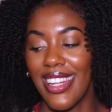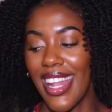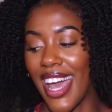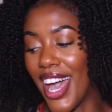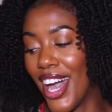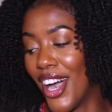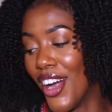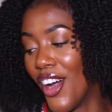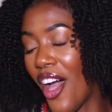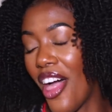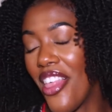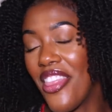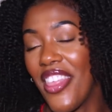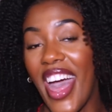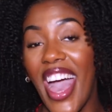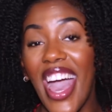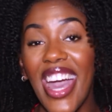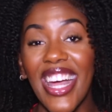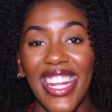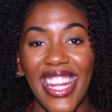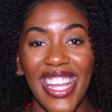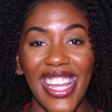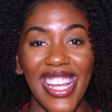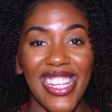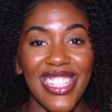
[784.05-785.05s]
Now
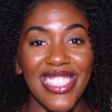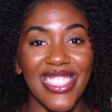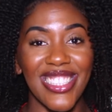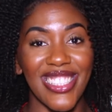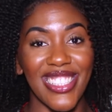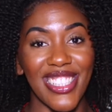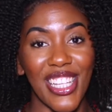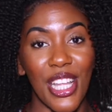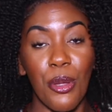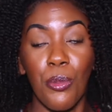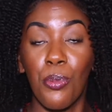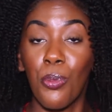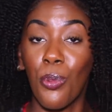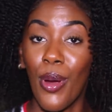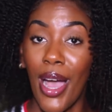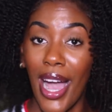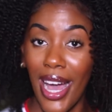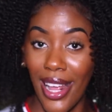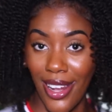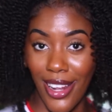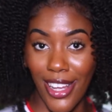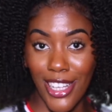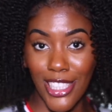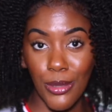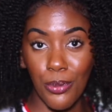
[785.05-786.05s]
that ends the
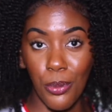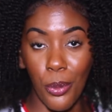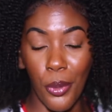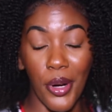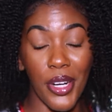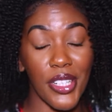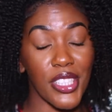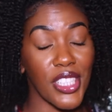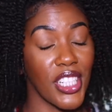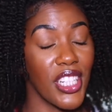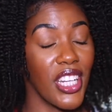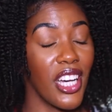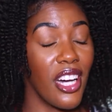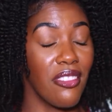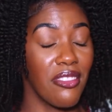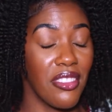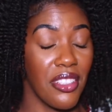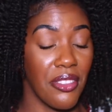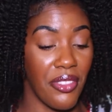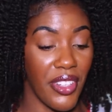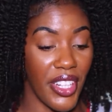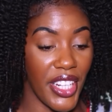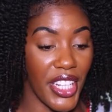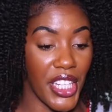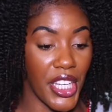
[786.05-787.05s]
products portion of
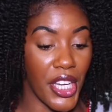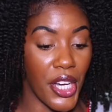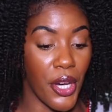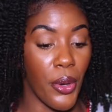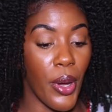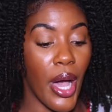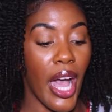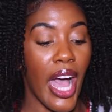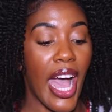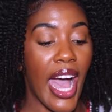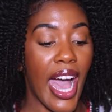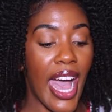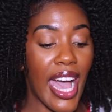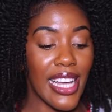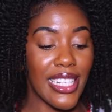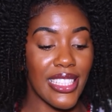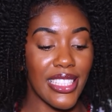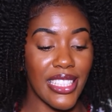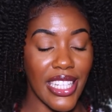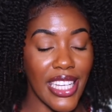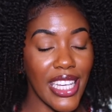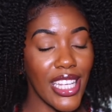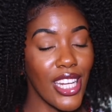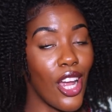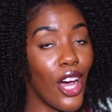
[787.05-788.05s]
the video. I
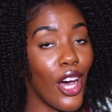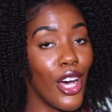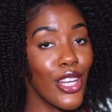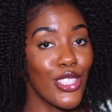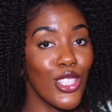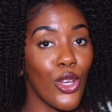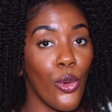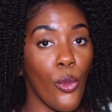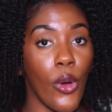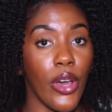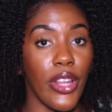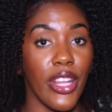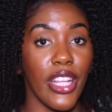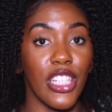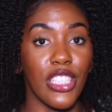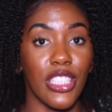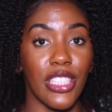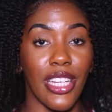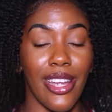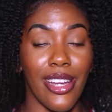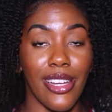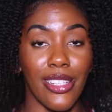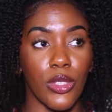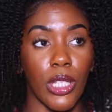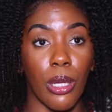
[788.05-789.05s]
did also want to
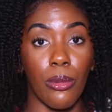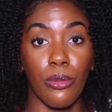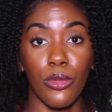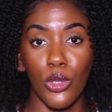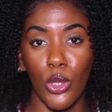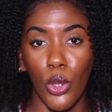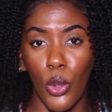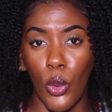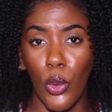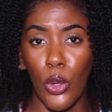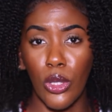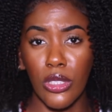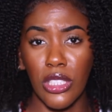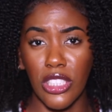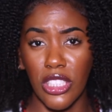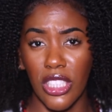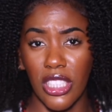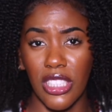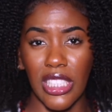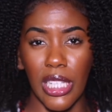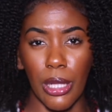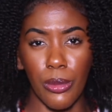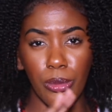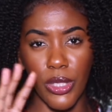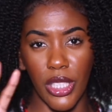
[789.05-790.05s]
share some tools and
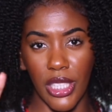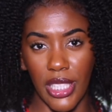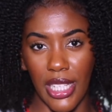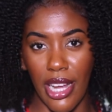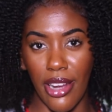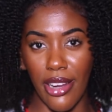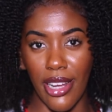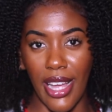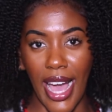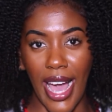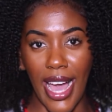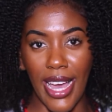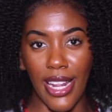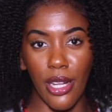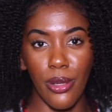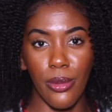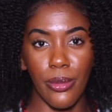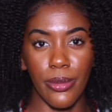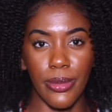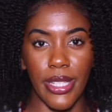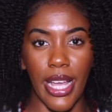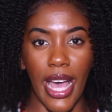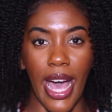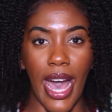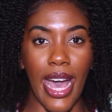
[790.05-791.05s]
just some generic
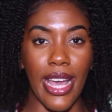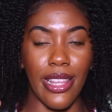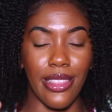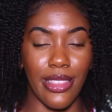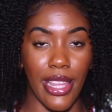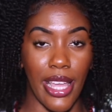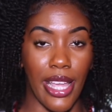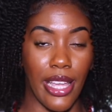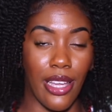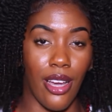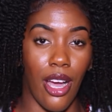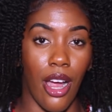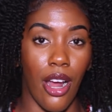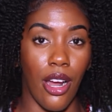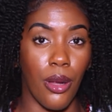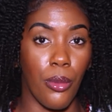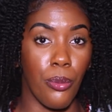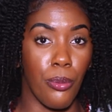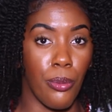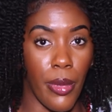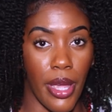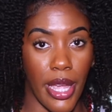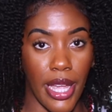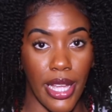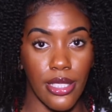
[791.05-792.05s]
items that I think are
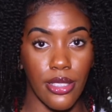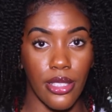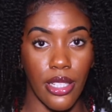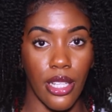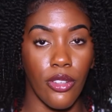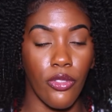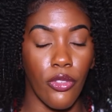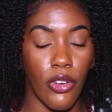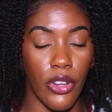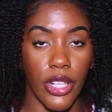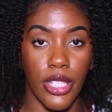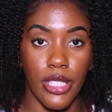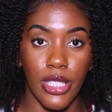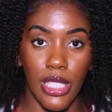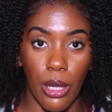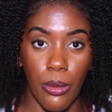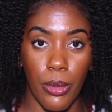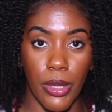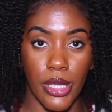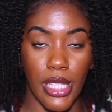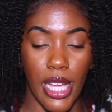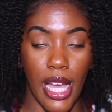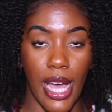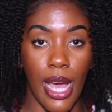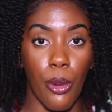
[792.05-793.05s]
amazing for the
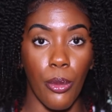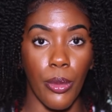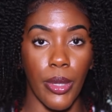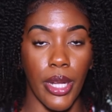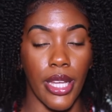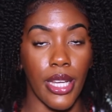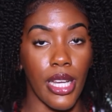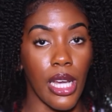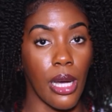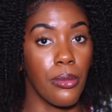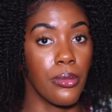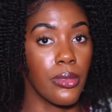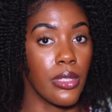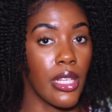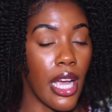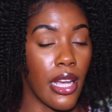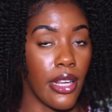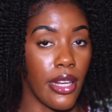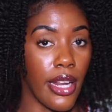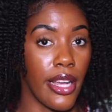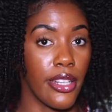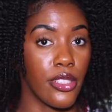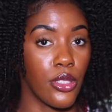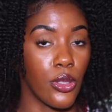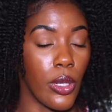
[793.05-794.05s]
summertime when it comes to
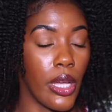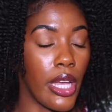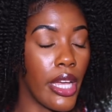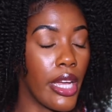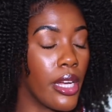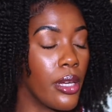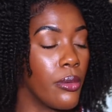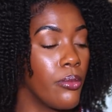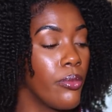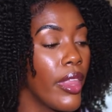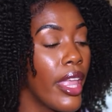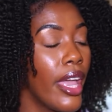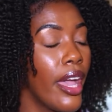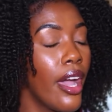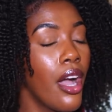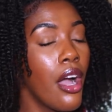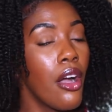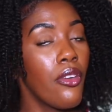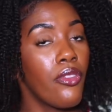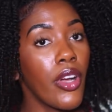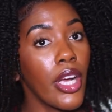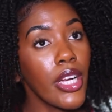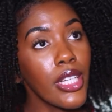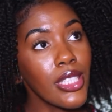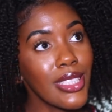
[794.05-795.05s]
our natural hair.
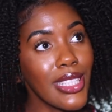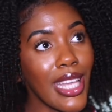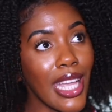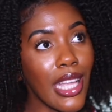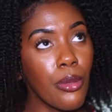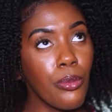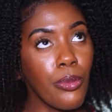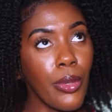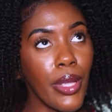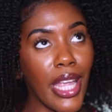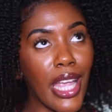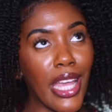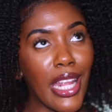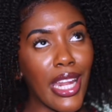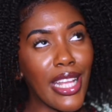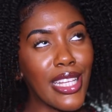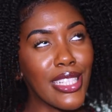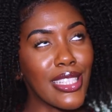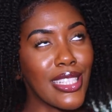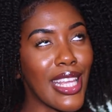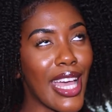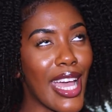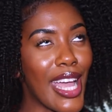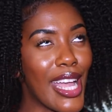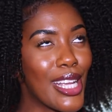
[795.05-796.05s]
First thing being
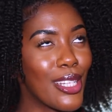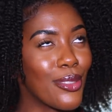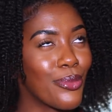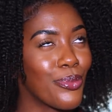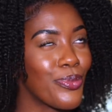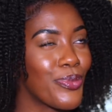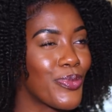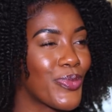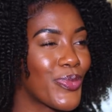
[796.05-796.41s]
is like